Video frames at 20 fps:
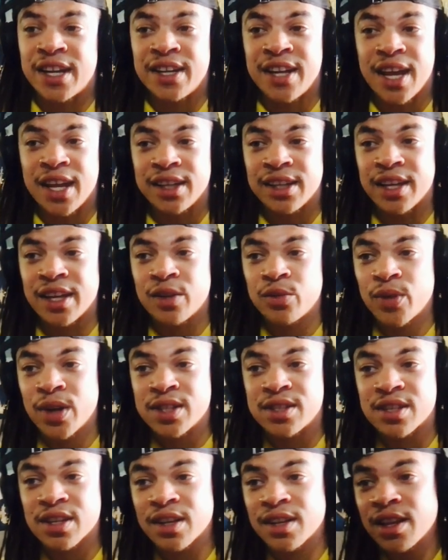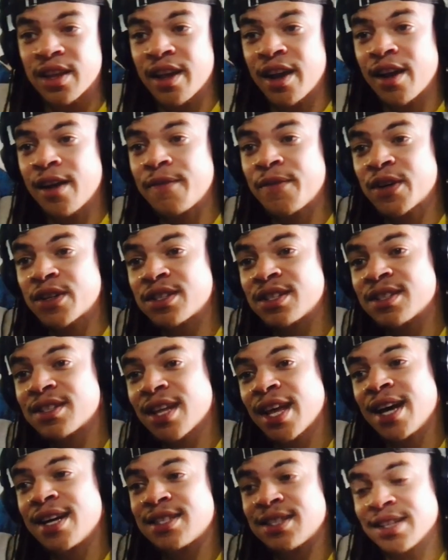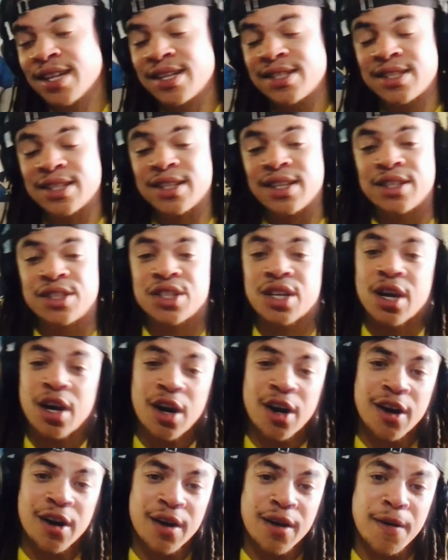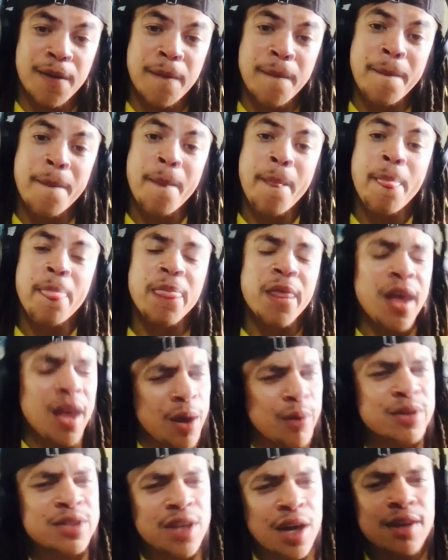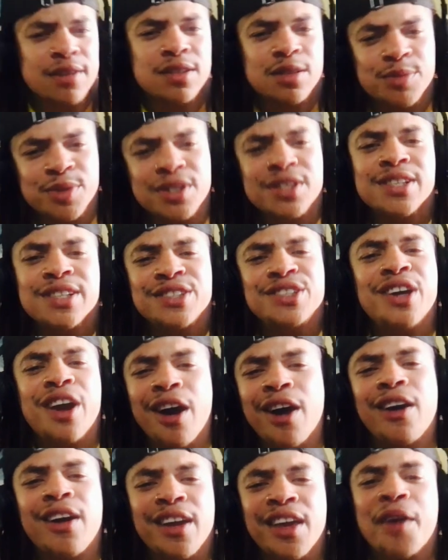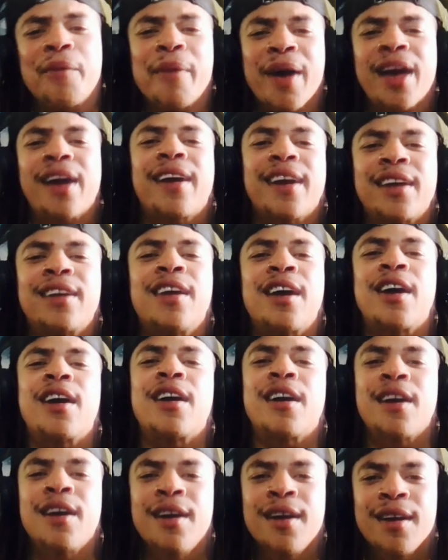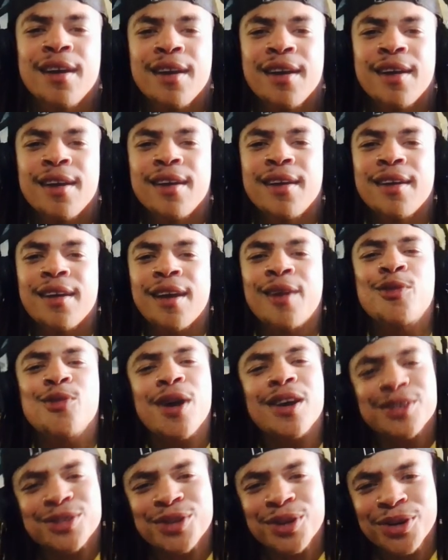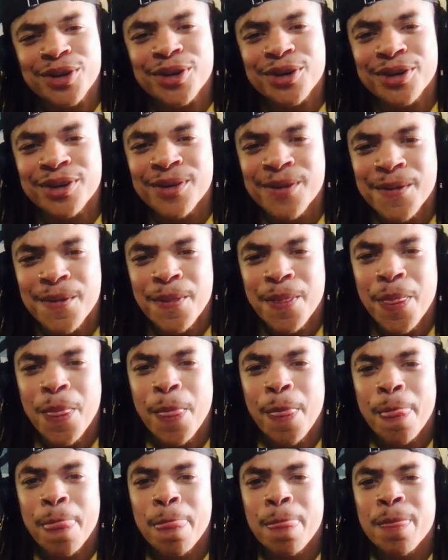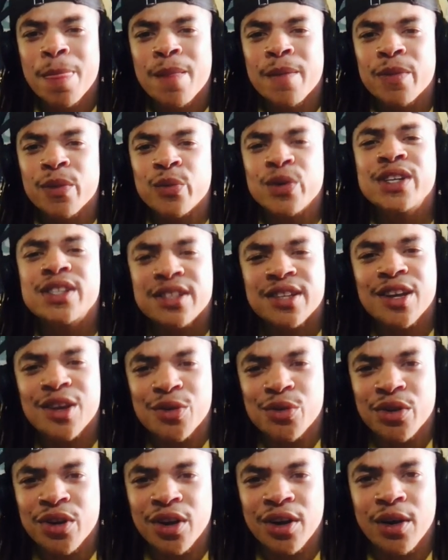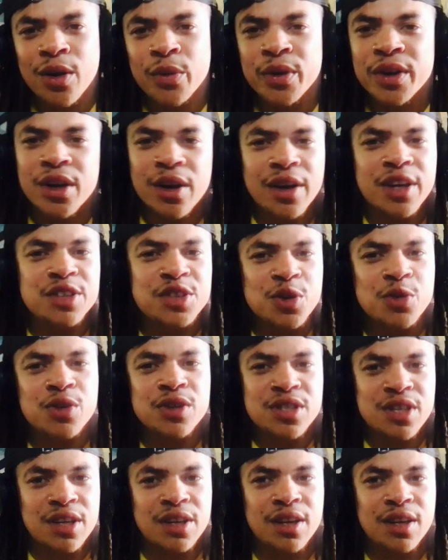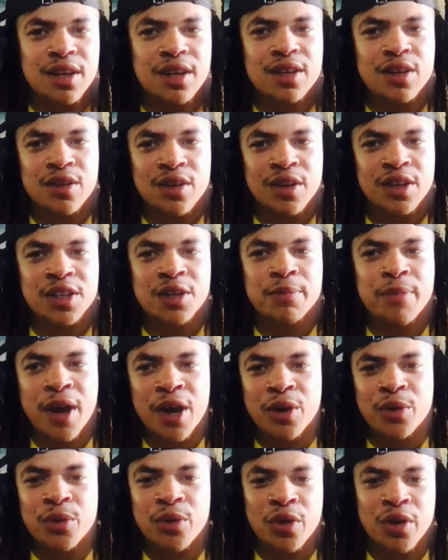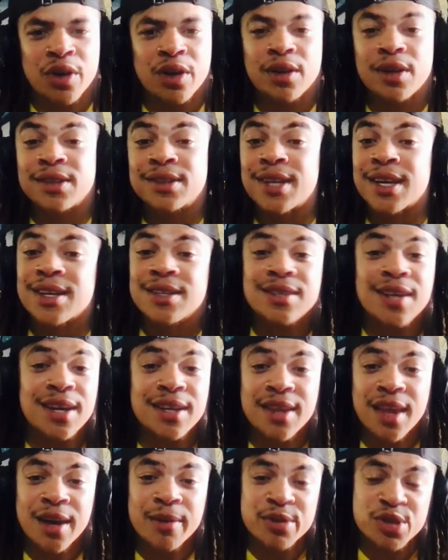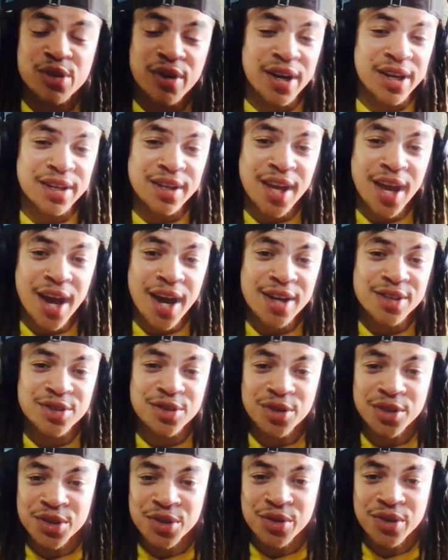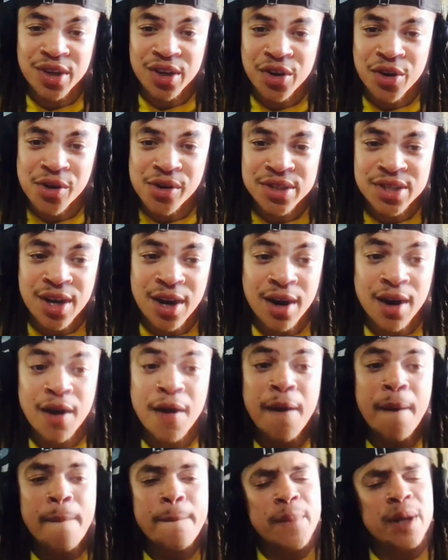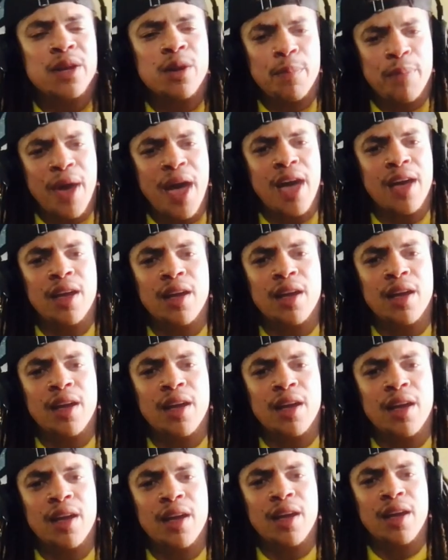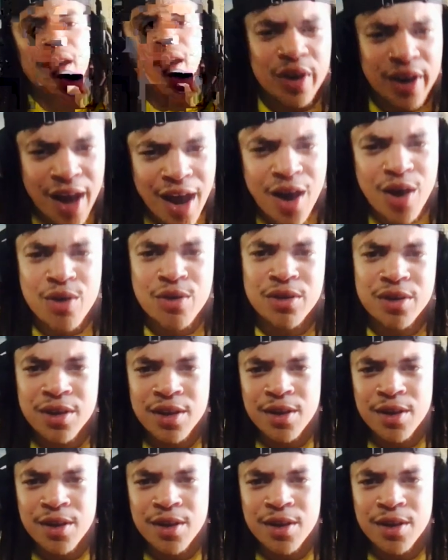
Henley and Ren Sinclair versus Lash Legend and Jakara. It was awesome to see Jakara get back in there and wrestle. We see you, girl. We know that you was in the Battle Royal and things like that, but you had the cast on. You couldn't go as hard. But you're back, and you were showing out.